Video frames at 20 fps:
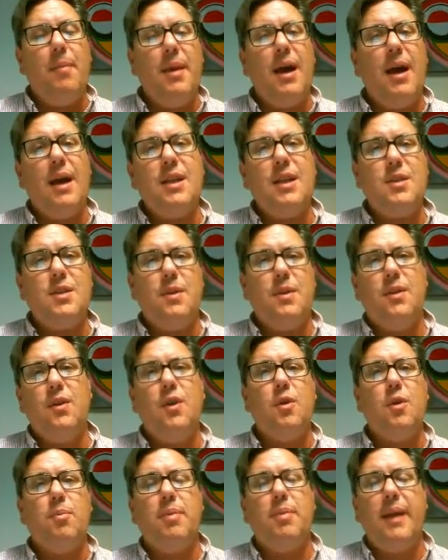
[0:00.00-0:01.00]
Be honest with you,
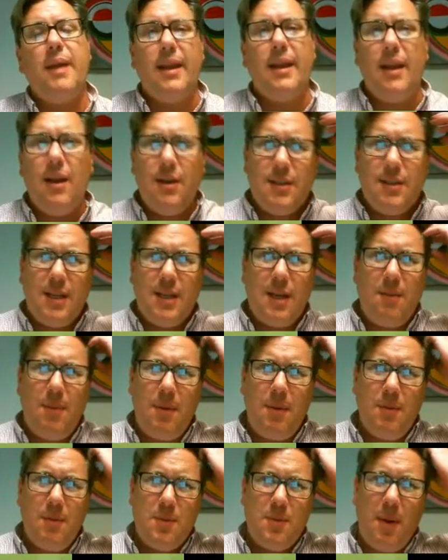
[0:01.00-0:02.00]
your plan here is going to
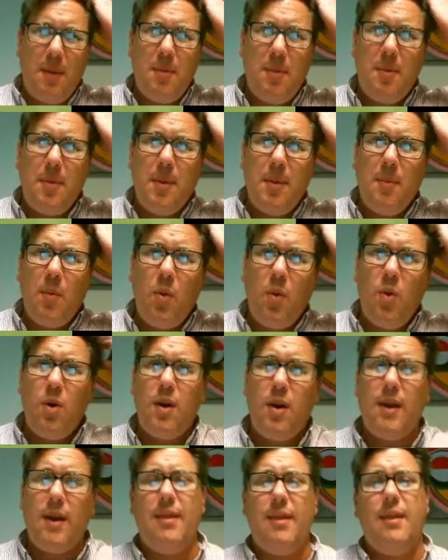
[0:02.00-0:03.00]
be most probably
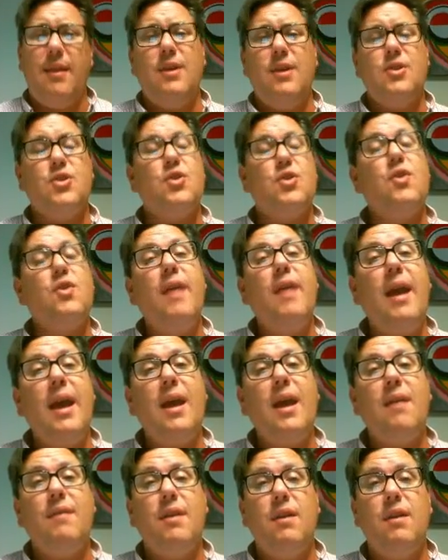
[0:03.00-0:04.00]
more in the
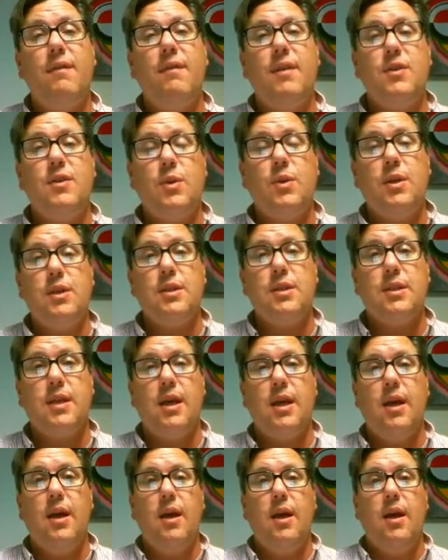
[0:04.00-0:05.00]
surveying of
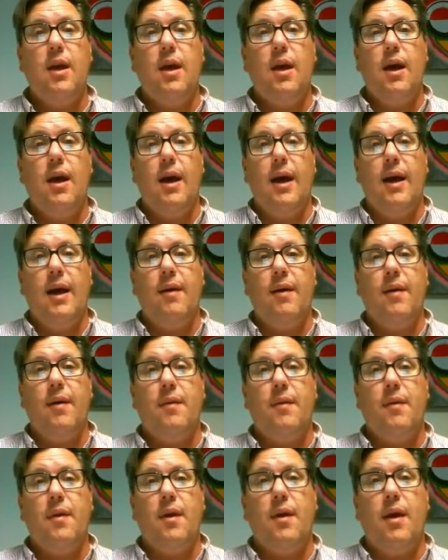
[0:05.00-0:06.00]
individuals,
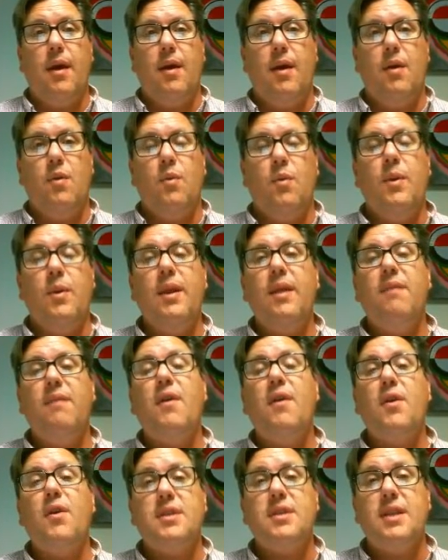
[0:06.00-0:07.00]
really
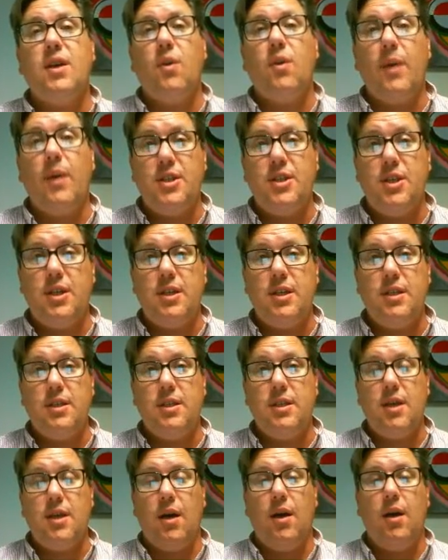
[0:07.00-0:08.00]
focusing
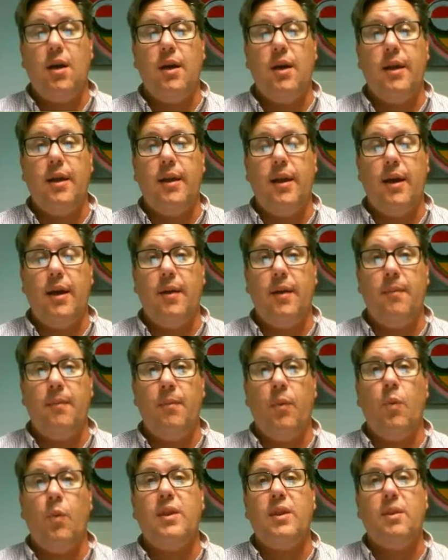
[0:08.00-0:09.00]
questions on
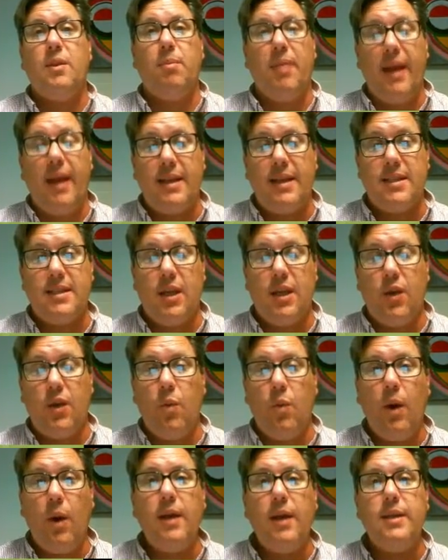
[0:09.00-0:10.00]
what the plan is that you
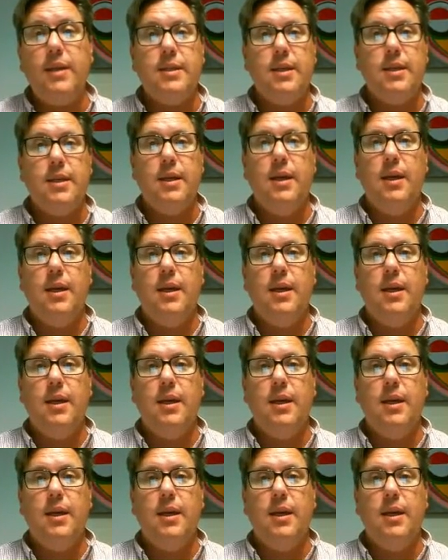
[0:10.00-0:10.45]
want.